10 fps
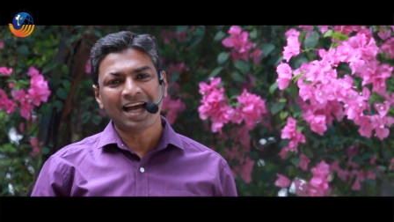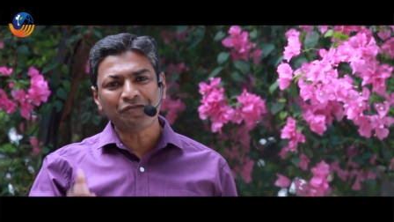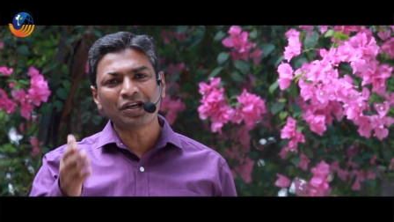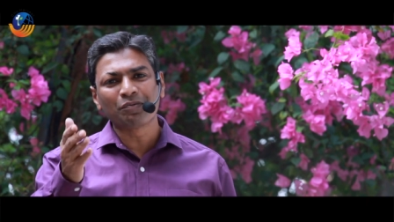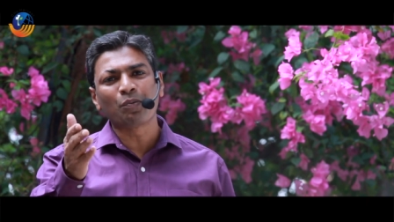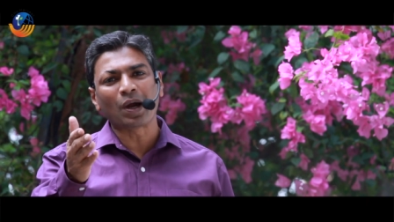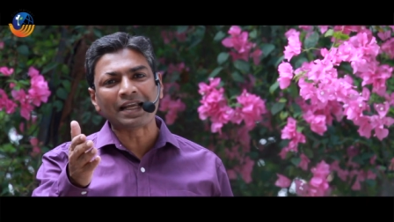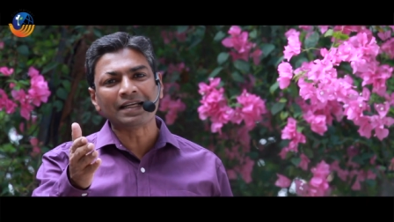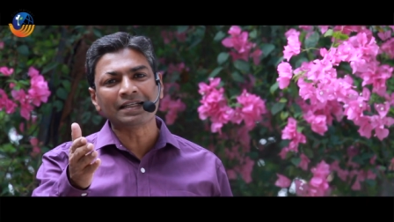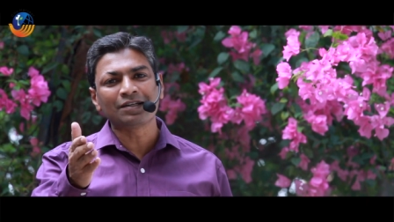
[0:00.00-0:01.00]
Have you ever
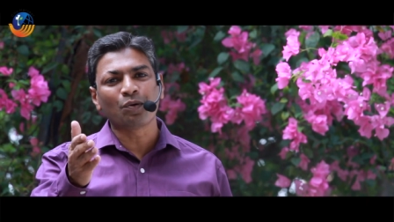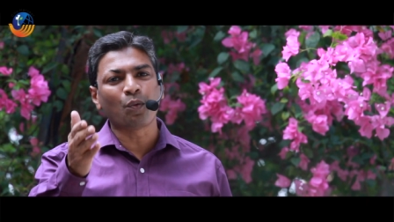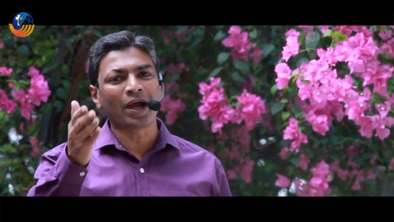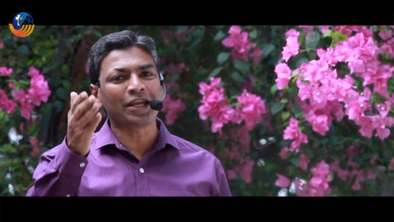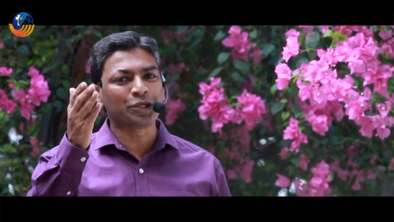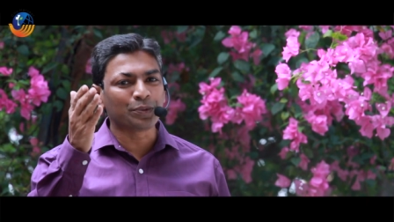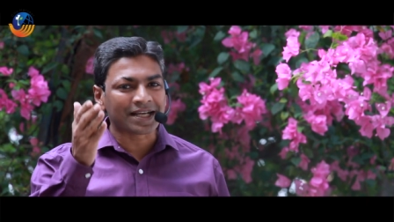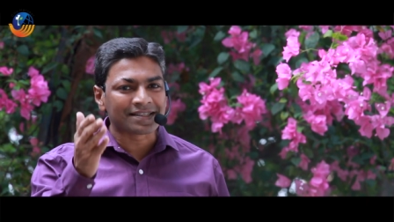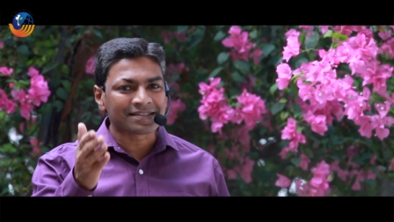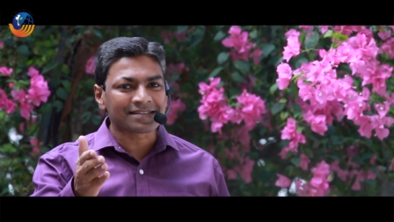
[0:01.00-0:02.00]
wondered why you
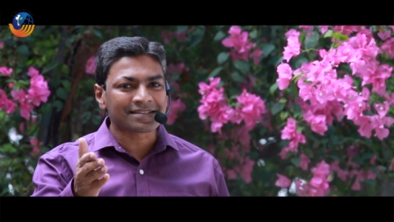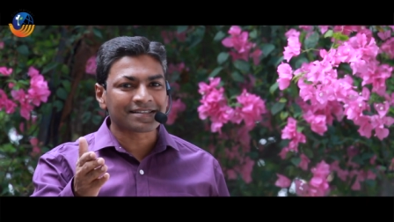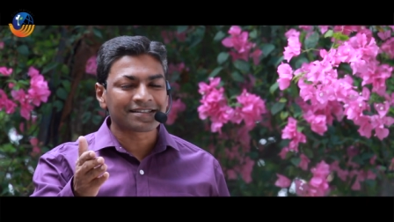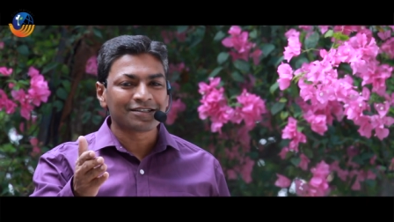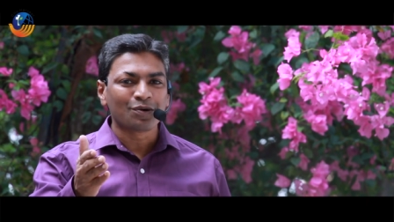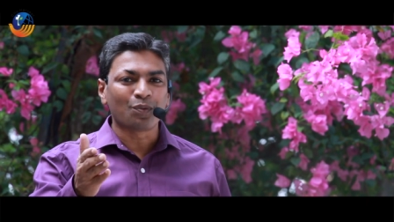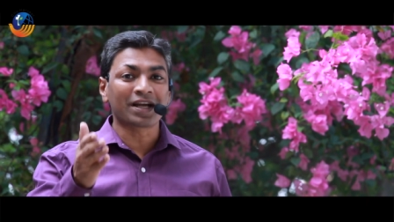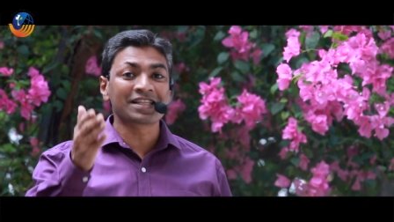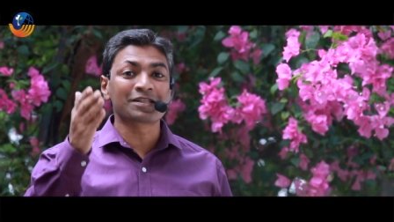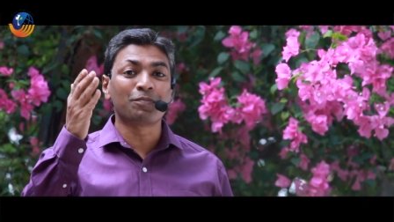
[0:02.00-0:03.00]
exist?
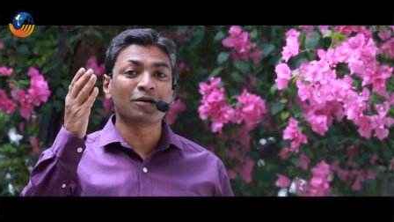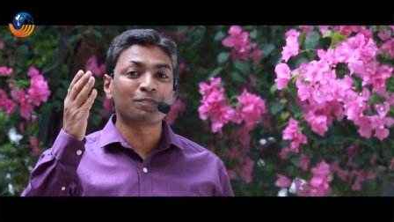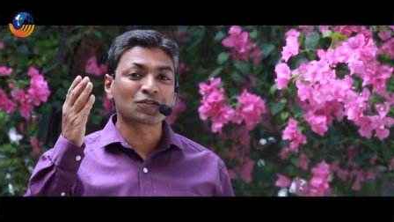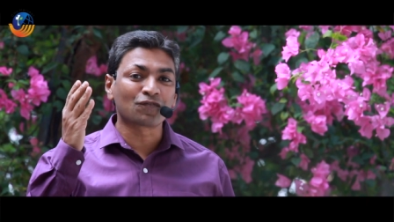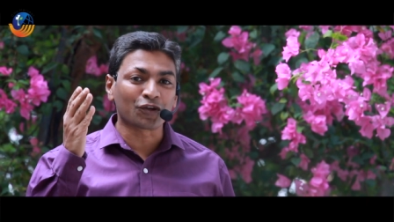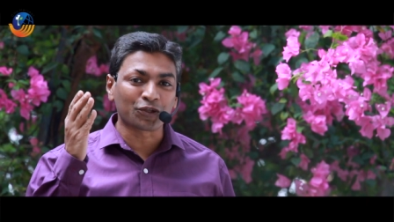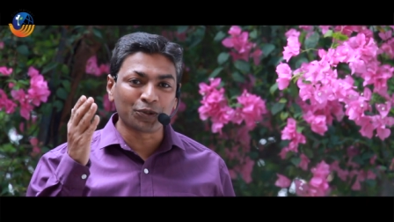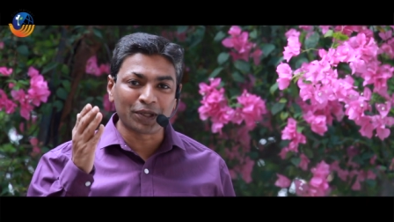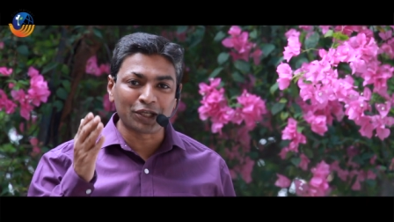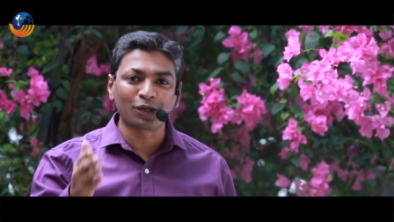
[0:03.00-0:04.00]
What is the purpose for
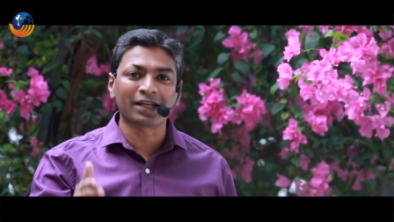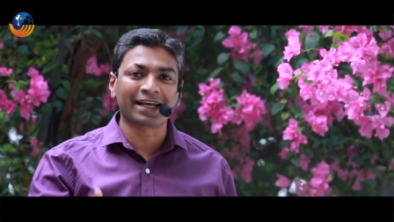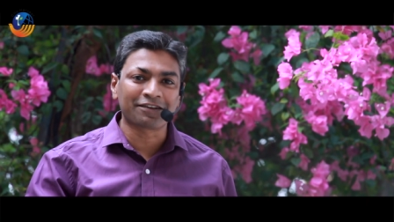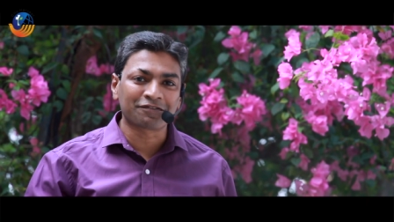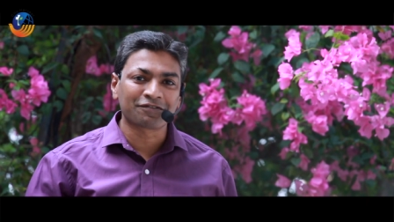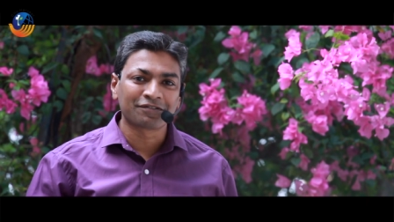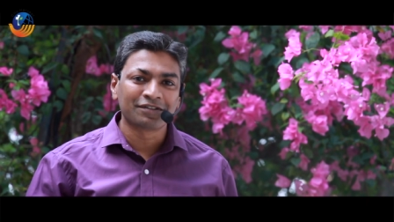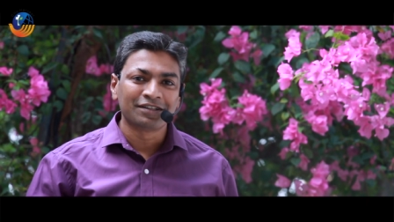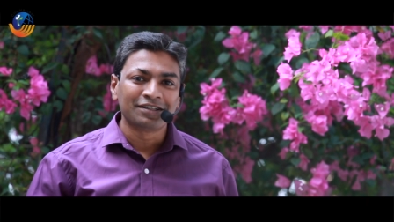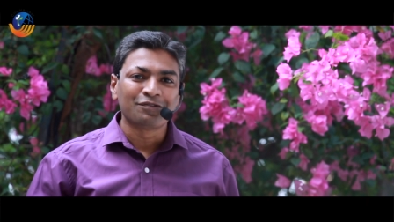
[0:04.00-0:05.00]
you in your life?
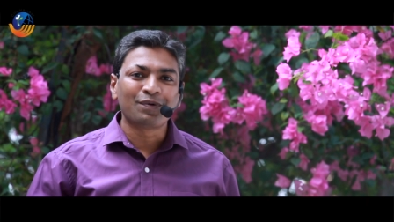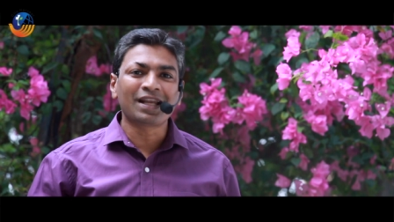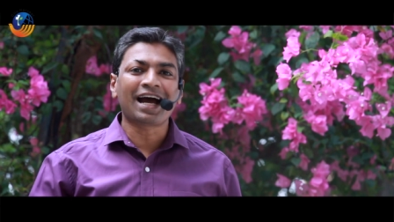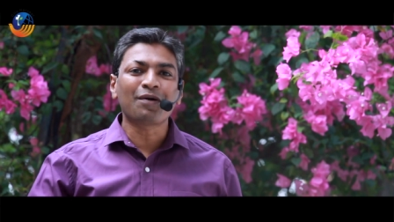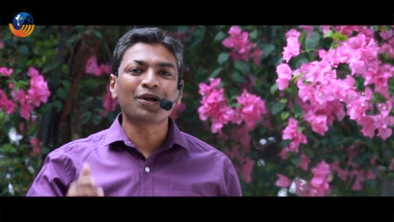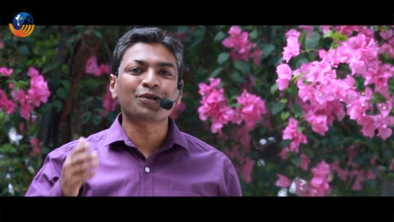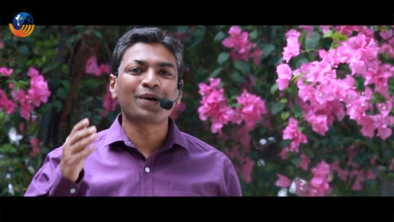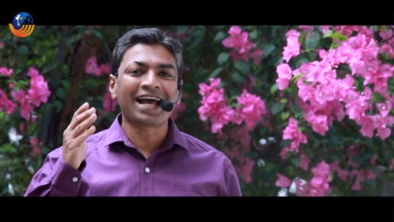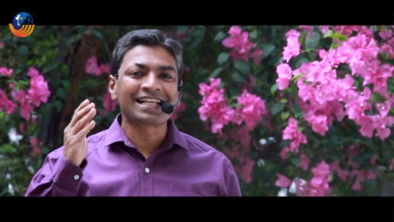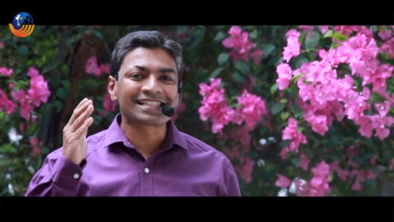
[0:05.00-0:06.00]
Well, I want
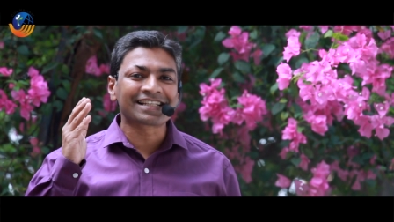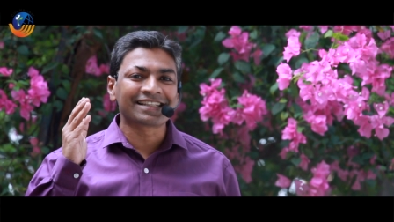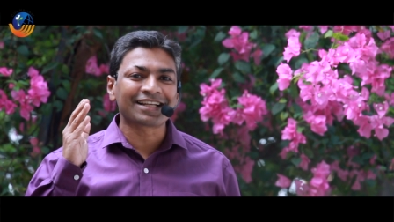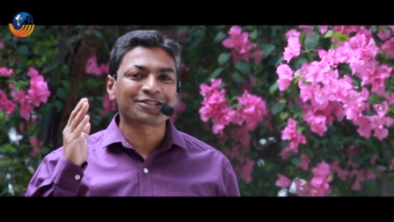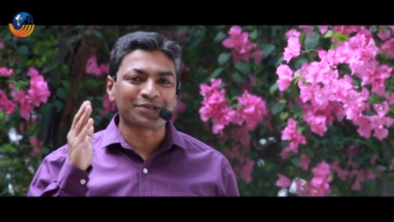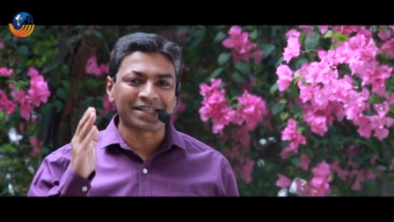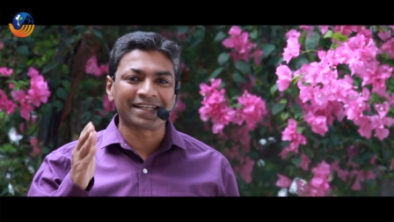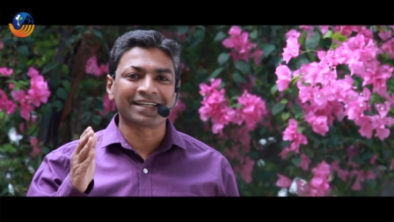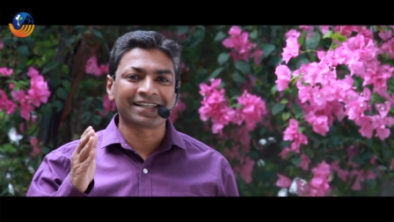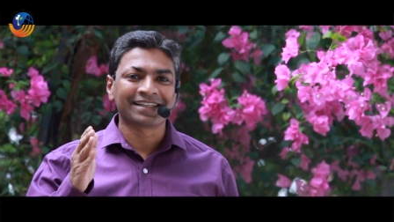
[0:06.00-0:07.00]
to answer that
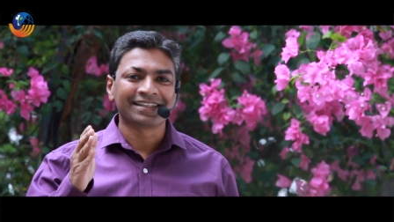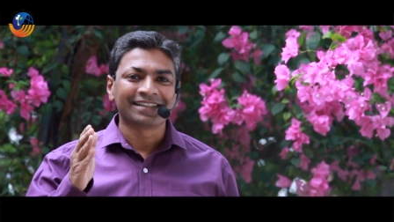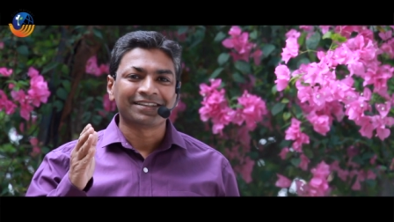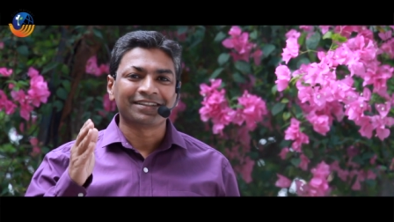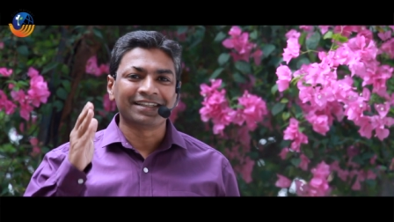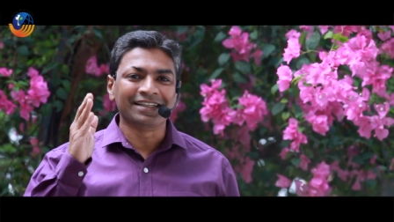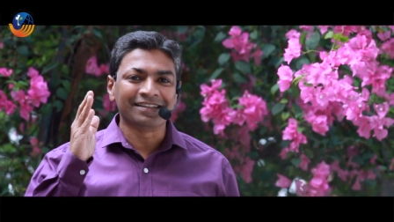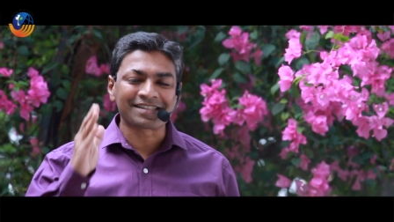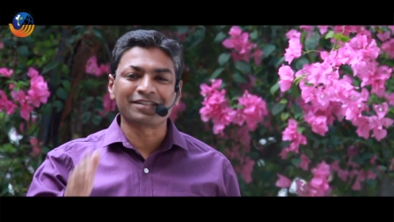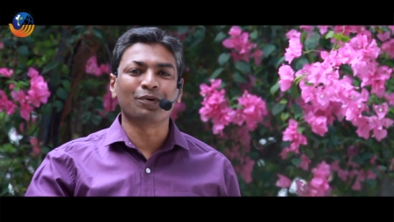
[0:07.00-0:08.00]
today in
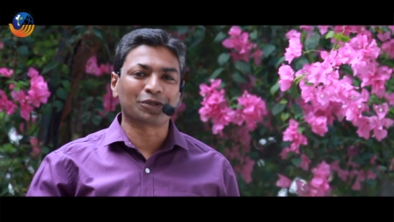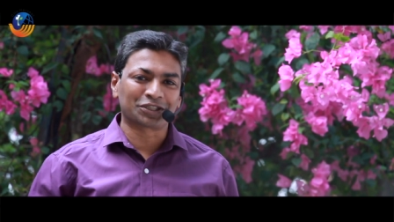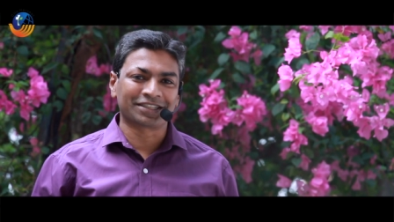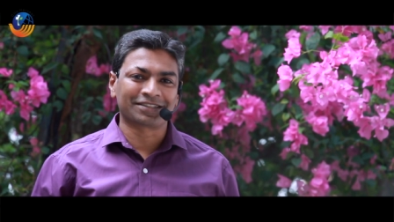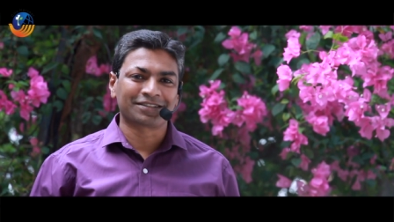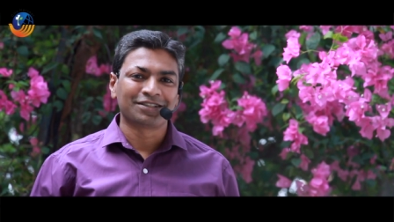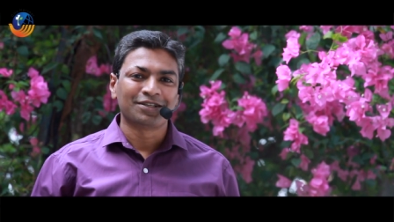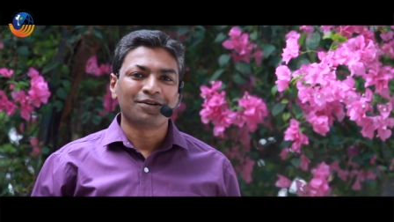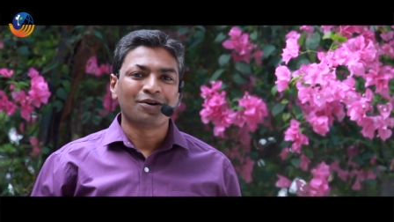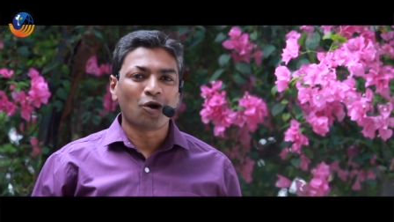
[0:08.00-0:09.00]
this devotion.
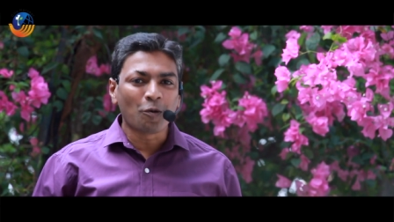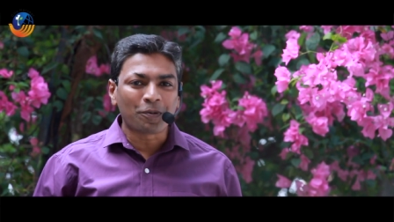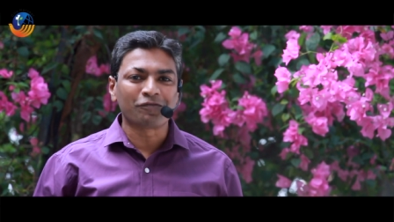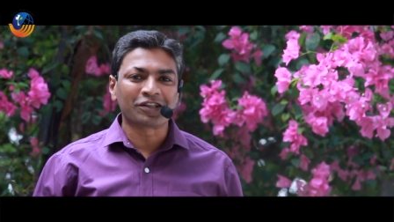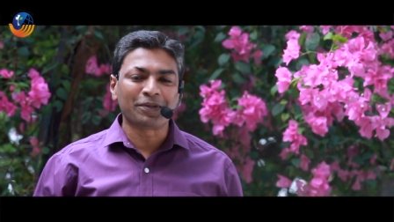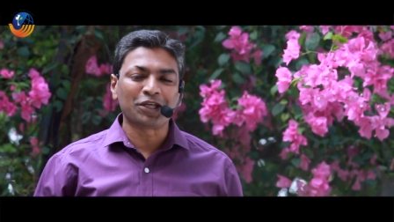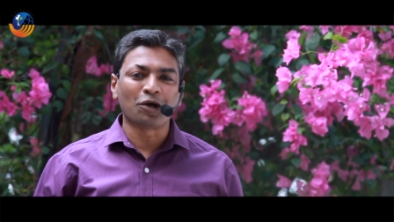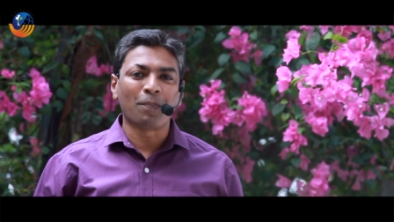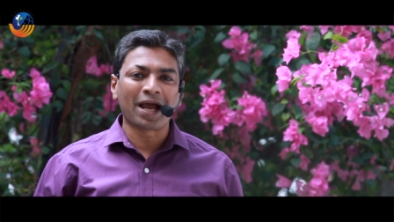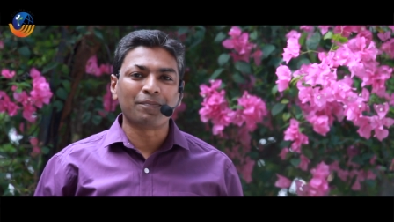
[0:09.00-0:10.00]
Open with me
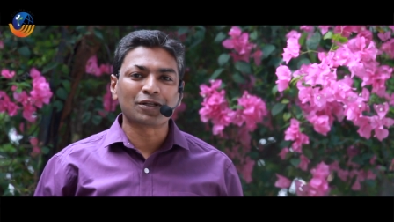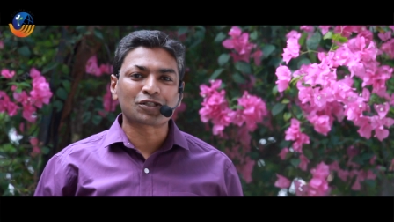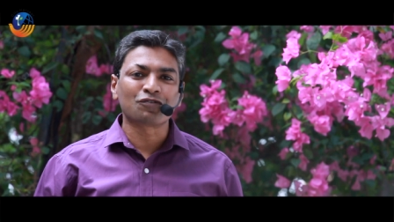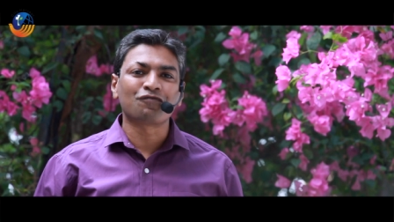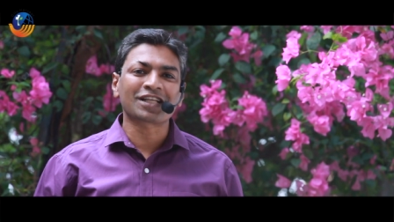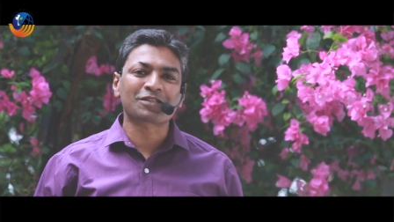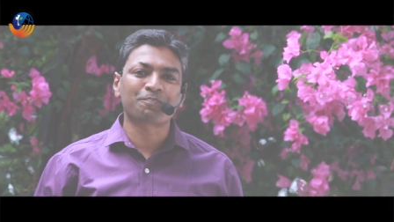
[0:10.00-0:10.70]
your Bibles to 1